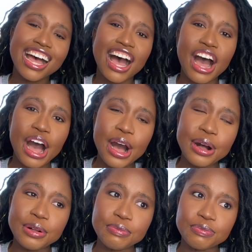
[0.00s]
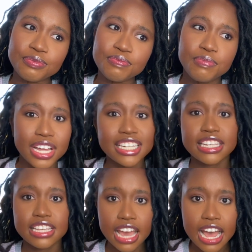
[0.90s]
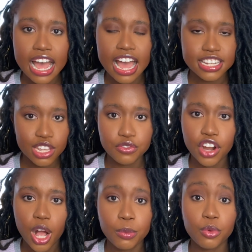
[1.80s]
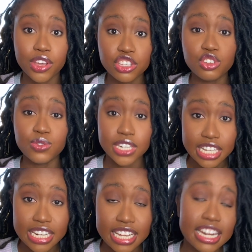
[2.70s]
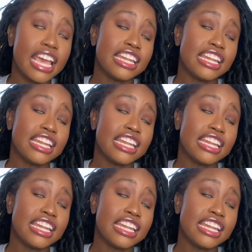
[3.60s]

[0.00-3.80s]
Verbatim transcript: but yeah, asking for help when you need it.